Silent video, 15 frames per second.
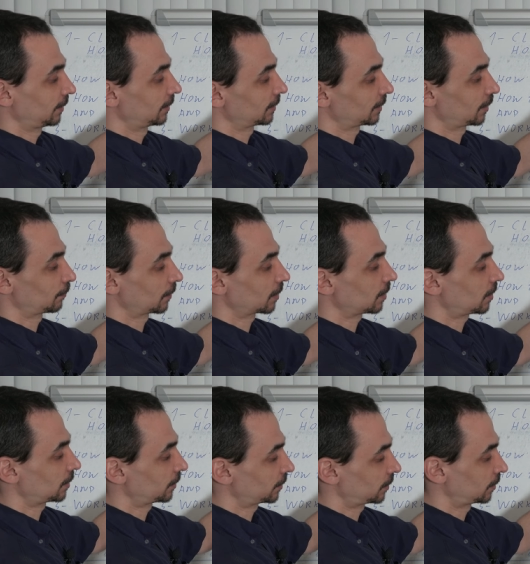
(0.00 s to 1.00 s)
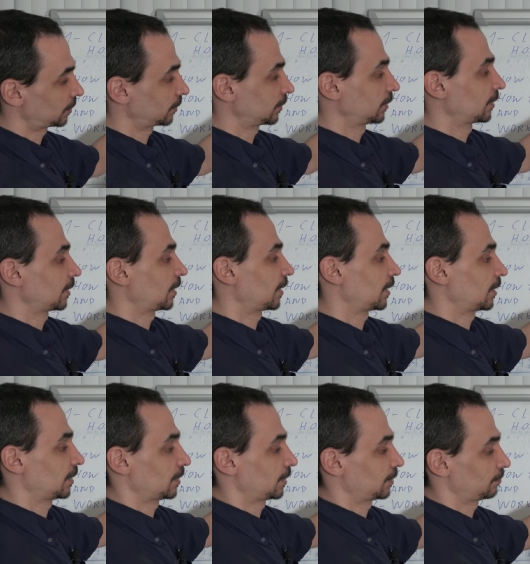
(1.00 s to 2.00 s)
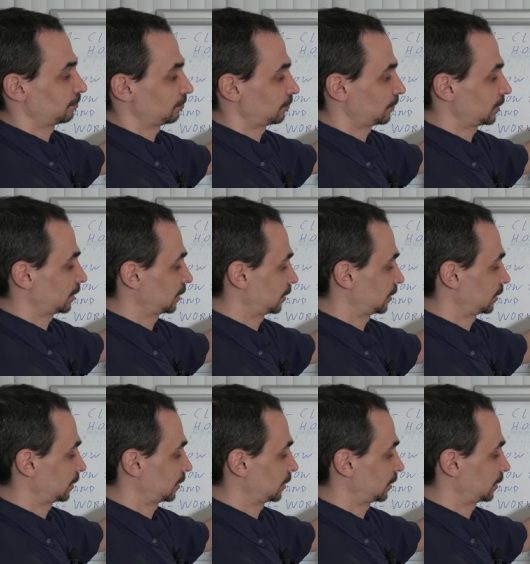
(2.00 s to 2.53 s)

some cutter, um,